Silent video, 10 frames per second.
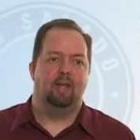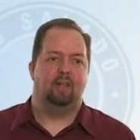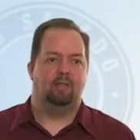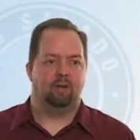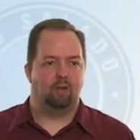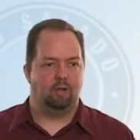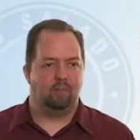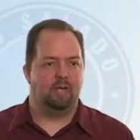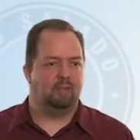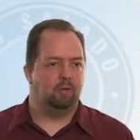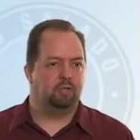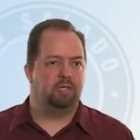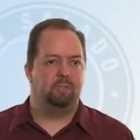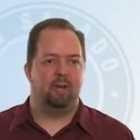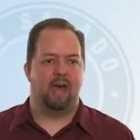They're going to make the most
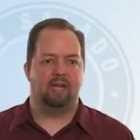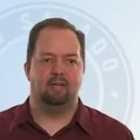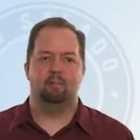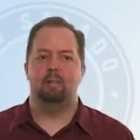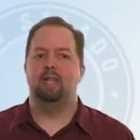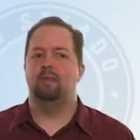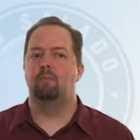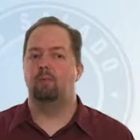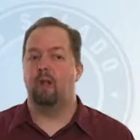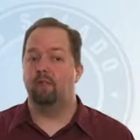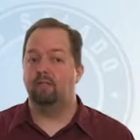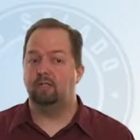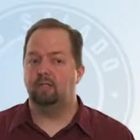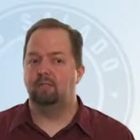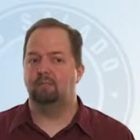impact. Make them
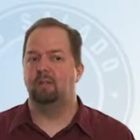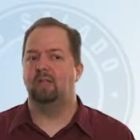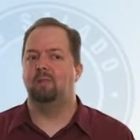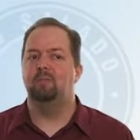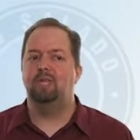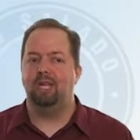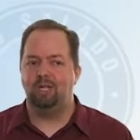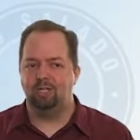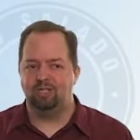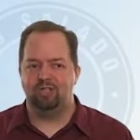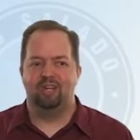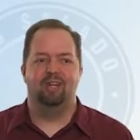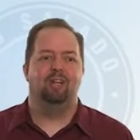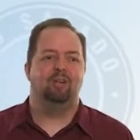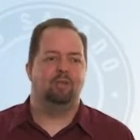relevant, make them teach.
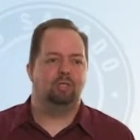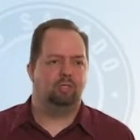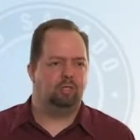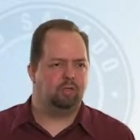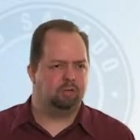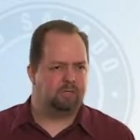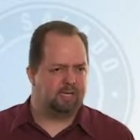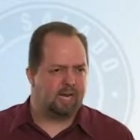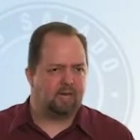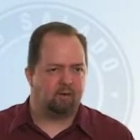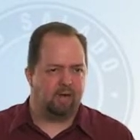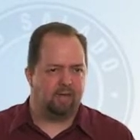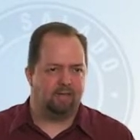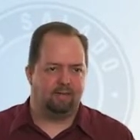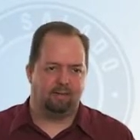Don't just use them to
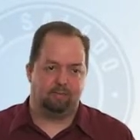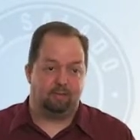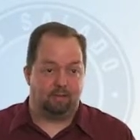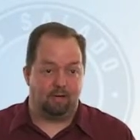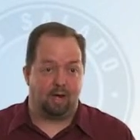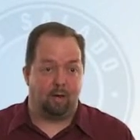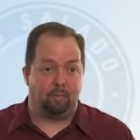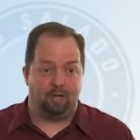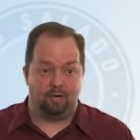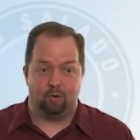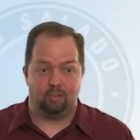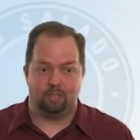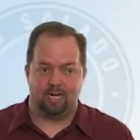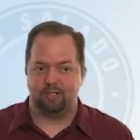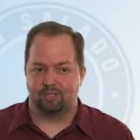decorate. Not all pretty
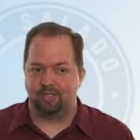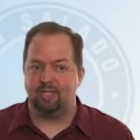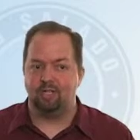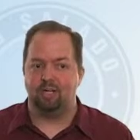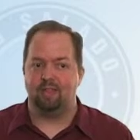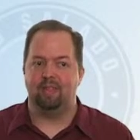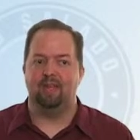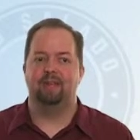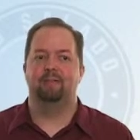courses actually teach anything.